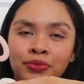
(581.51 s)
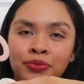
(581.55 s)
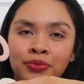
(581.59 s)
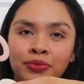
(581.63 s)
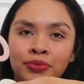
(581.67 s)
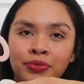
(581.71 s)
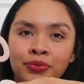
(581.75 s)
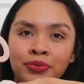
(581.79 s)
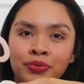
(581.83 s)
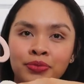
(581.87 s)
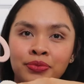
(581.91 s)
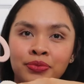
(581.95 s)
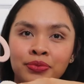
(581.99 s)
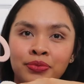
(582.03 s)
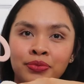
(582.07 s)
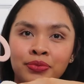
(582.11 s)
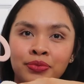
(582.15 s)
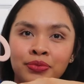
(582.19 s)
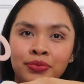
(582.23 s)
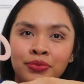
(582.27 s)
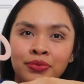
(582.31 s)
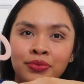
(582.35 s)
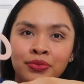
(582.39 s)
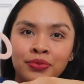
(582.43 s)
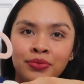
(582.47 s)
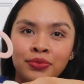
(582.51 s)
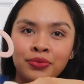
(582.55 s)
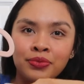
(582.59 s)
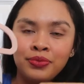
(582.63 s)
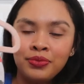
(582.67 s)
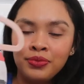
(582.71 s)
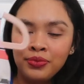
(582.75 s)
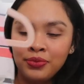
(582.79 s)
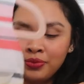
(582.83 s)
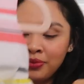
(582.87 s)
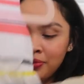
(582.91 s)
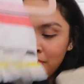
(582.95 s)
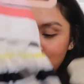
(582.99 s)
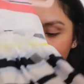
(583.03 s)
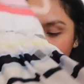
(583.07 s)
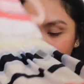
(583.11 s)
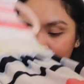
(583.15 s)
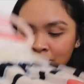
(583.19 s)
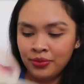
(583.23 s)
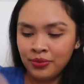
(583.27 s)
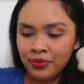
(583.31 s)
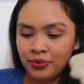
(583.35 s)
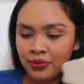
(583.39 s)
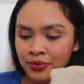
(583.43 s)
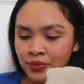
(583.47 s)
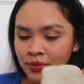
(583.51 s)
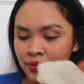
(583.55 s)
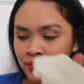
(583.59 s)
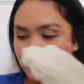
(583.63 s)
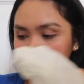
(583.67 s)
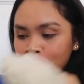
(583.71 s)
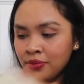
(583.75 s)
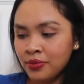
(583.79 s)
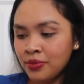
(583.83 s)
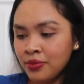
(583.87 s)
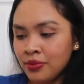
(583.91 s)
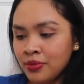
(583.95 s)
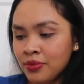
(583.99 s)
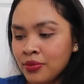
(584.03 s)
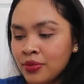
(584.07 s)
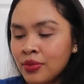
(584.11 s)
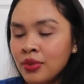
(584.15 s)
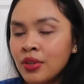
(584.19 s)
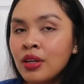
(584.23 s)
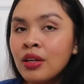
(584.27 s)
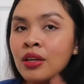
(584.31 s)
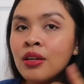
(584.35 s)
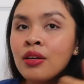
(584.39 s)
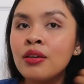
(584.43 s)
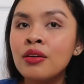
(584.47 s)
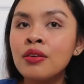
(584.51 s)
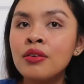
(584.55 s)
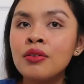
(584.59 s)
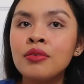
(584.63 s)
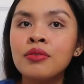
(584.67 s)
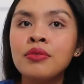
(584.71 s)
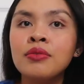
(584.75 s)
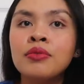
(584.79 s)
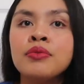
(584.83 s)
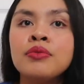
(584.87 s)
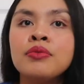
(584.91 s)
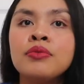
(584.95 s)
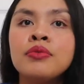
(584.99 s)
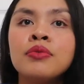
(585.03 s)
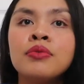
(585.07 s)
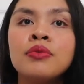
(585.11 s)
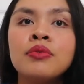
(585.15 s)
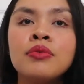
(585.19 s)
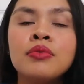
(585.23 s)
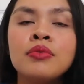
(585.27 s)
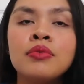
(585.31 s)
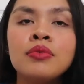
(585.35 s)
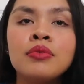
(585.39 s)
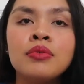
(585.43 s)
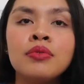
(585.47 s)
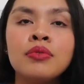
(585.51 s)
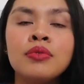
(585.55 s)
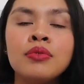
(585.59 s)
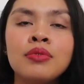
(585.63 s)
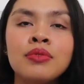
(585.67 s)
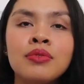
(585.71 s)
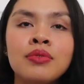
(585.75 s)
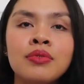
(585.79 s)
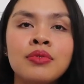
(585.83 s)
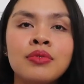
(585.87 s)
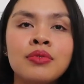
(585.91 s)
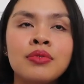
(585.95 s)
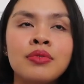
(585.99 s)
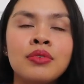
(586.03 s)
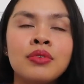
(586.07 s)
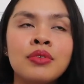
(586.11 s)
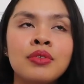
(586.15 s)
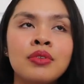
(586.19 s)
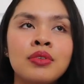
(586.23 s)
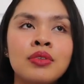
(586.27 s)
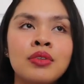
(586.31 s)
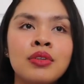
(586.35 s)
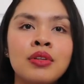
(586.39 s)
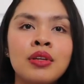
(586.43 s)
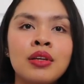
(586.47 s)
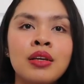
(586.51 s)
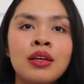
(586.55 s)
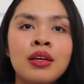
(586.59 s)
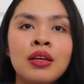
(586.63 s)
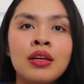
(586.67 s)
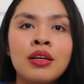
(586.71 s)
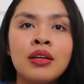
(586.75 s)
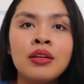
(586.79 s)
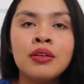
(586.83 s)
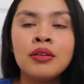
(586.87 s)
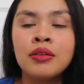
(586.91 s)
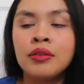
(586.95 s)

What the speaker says: (silence)